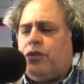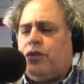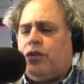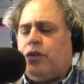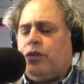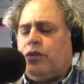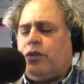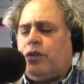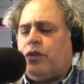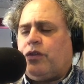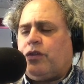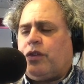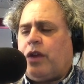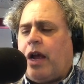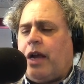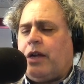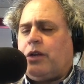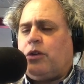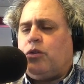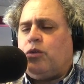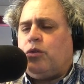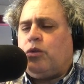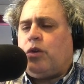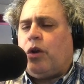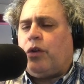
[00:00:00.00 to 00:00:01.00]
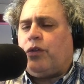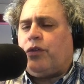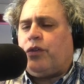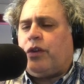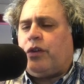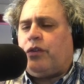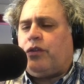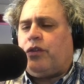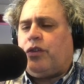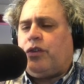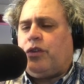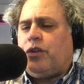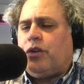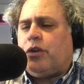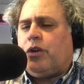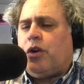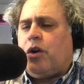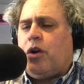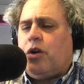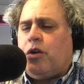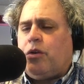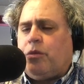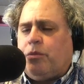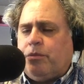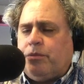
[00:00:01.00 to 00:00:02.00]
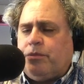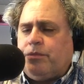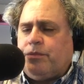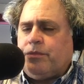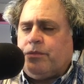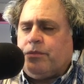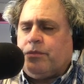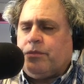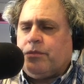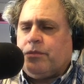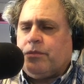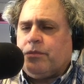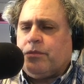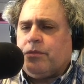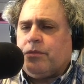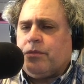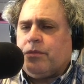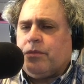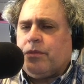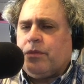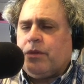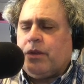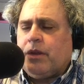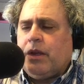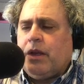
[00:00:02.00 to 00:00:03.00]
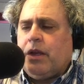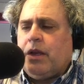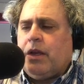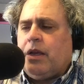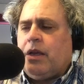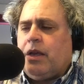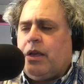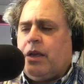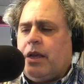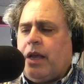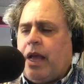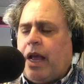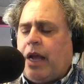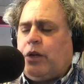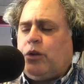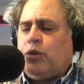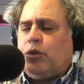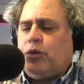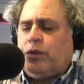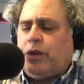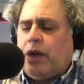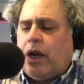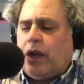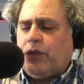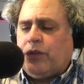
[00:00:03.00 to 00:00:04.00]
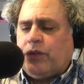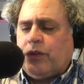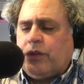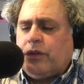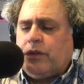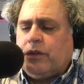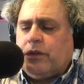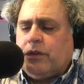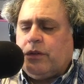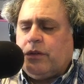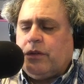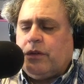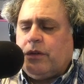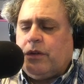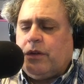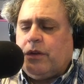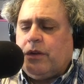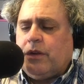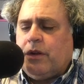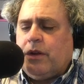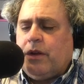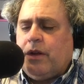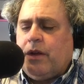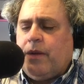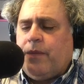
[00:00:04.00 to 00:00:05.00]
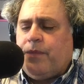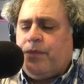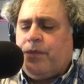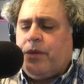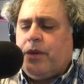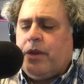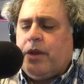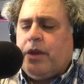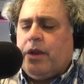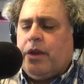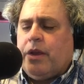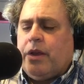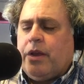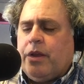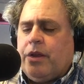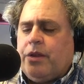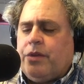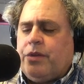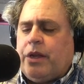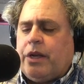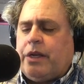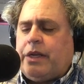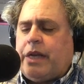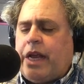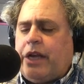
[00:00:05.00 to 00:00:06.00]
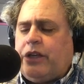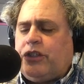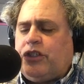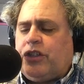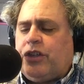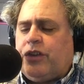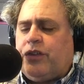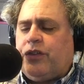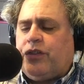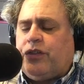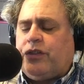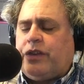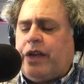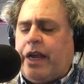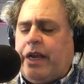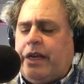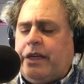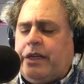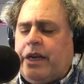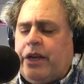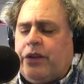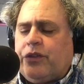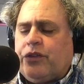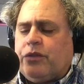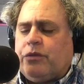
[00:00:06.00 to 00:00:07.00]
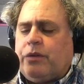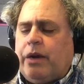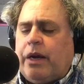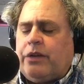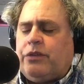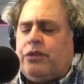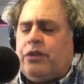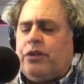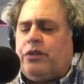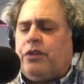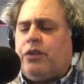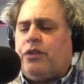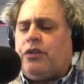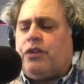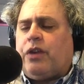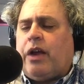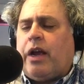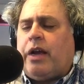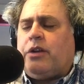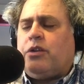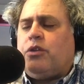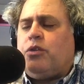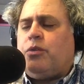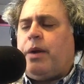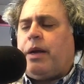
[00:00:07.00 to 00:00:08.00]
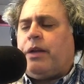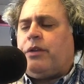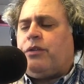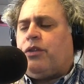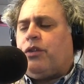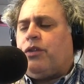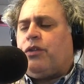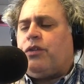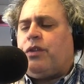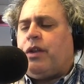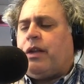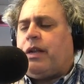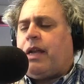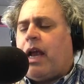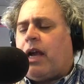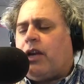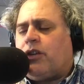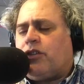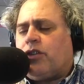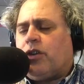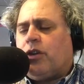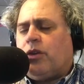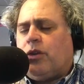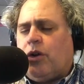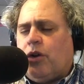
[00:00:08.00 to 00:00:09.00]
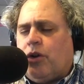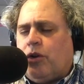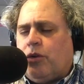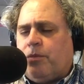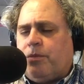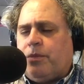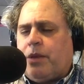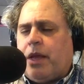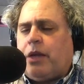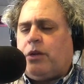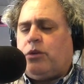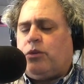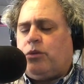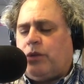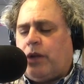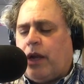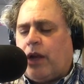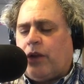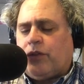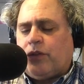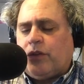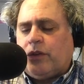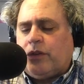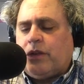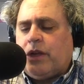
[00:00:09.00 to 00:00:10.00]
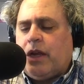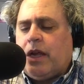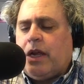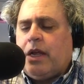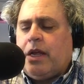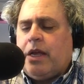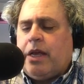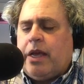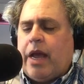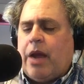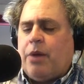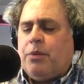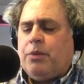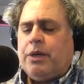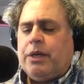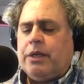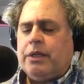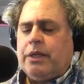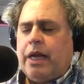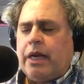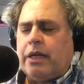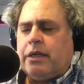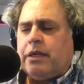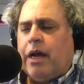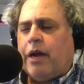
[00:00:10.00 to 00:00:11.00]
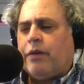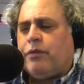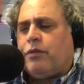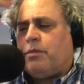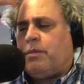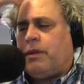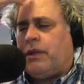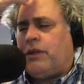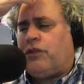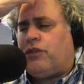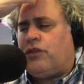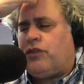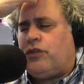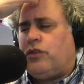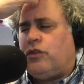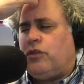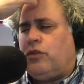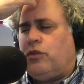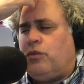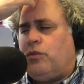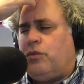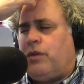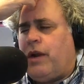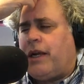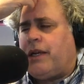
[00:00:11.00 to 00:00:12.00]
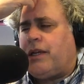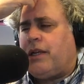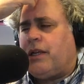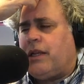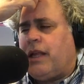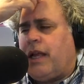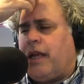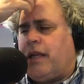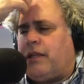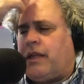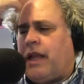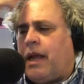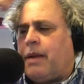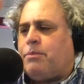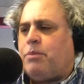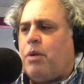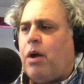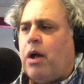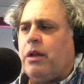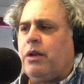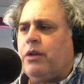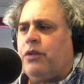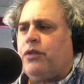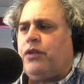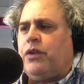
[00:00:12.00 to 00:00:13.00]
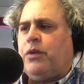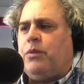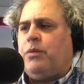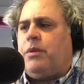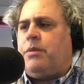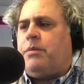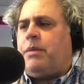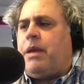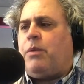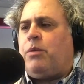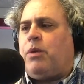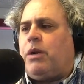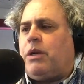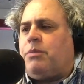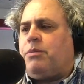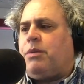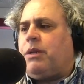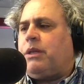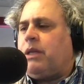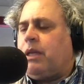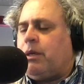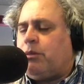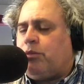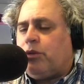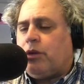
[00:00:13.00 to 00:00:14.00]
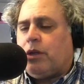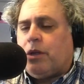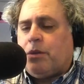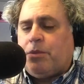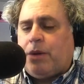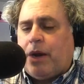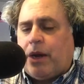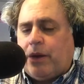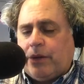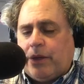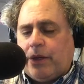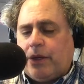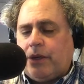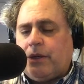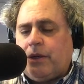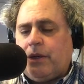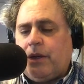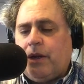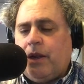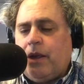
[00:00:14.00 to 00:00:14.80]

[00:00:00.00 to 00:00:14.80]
to decide who goes into your home and who doesn't. The nation state has a right to decide who enters the national home and who doesn't. And we elect governments to regulate that policy. We may want to be liberal about it,